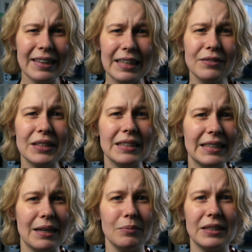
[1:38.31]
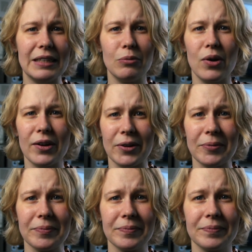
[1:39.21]
leaves and stems need water,
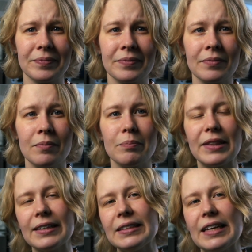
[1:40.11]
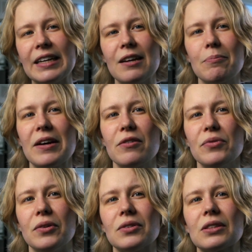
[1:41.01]
but that's taken up by the
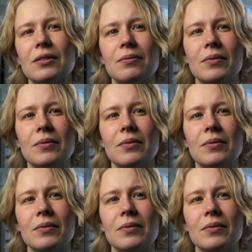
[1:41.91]
roots.